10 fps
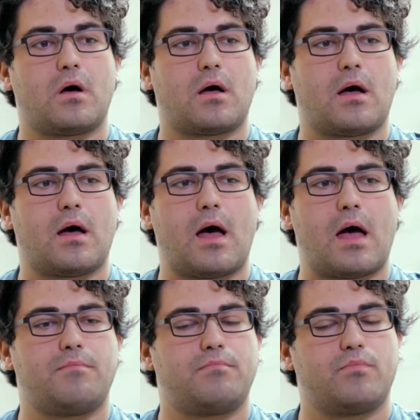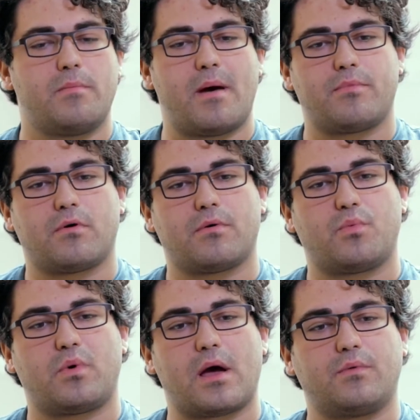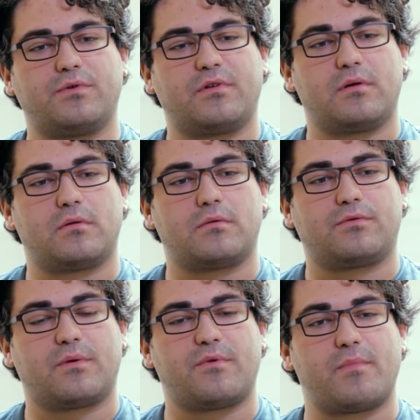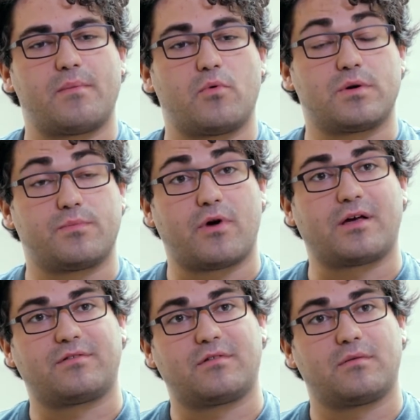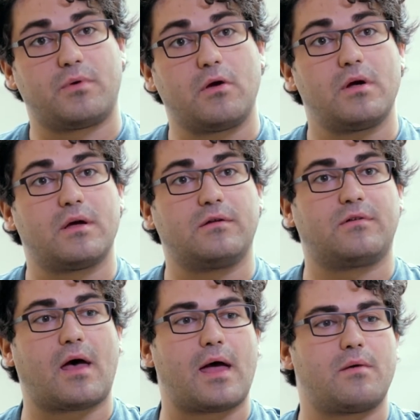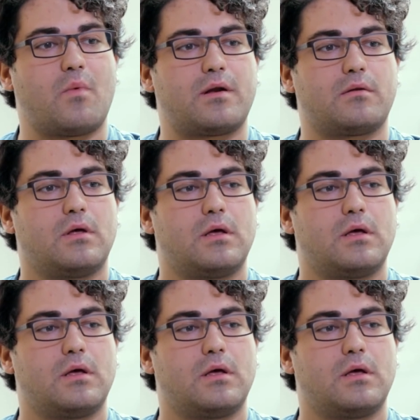I remember when I was in some of my more depressed periods, I went